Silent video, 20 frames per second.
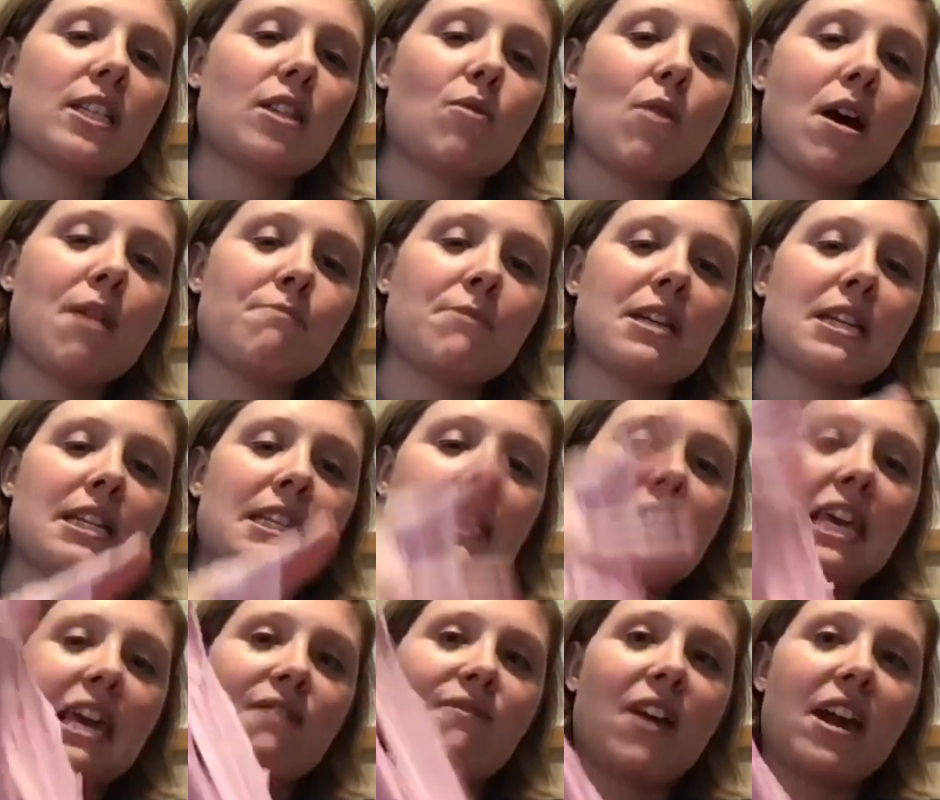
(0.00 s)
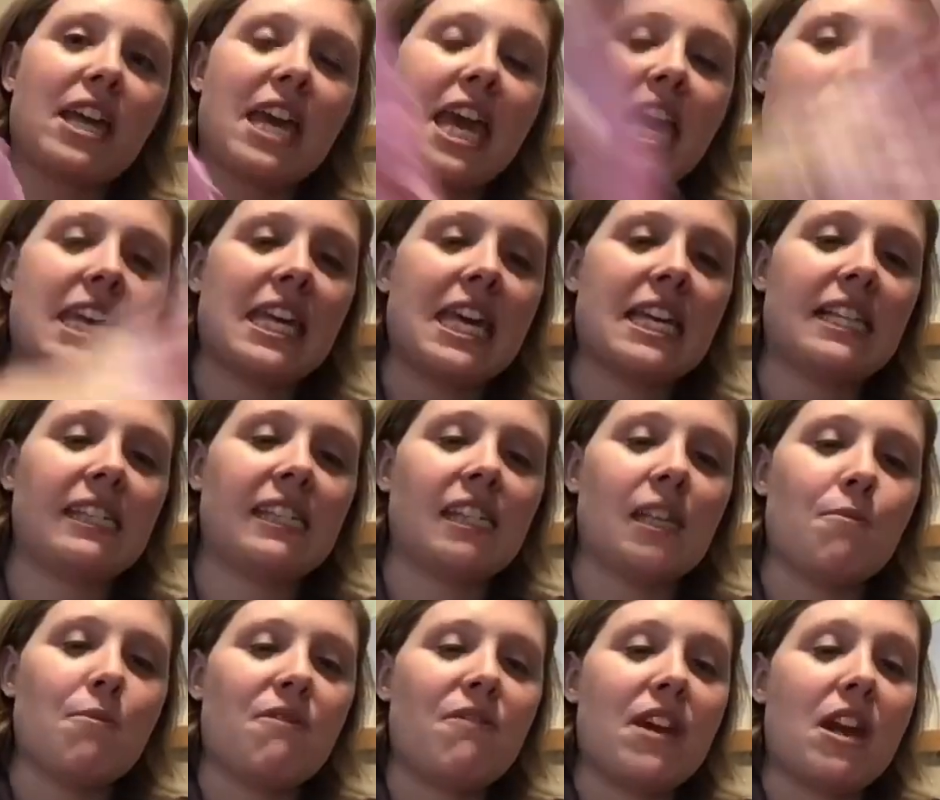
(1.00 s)
So I'm going to see if I can't get
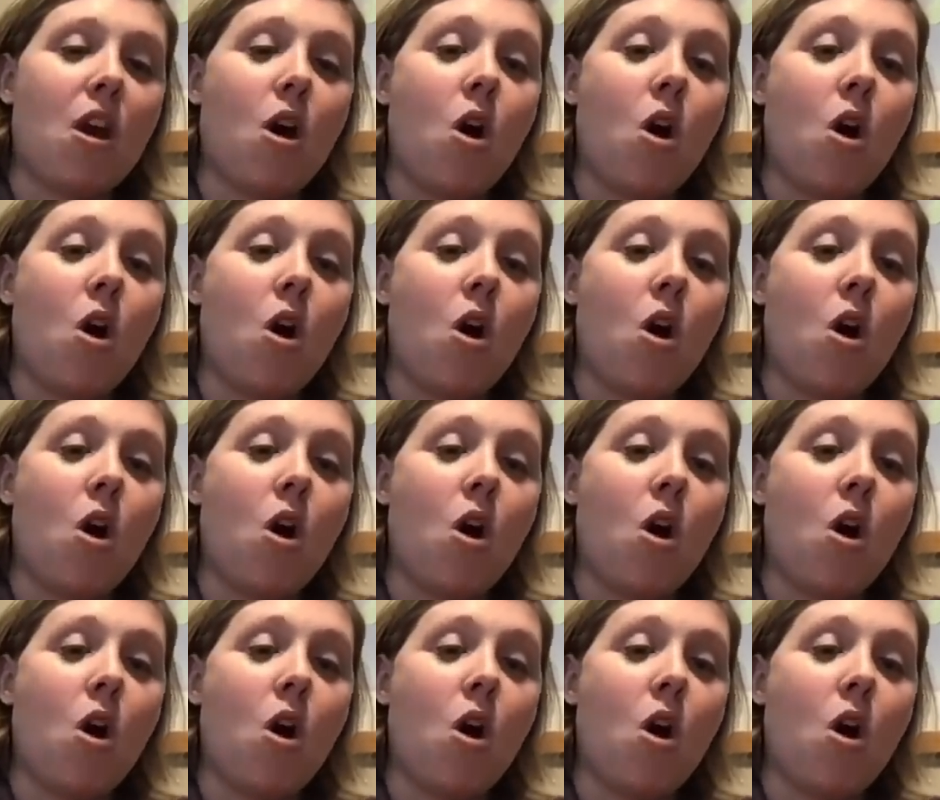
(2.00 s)
some of it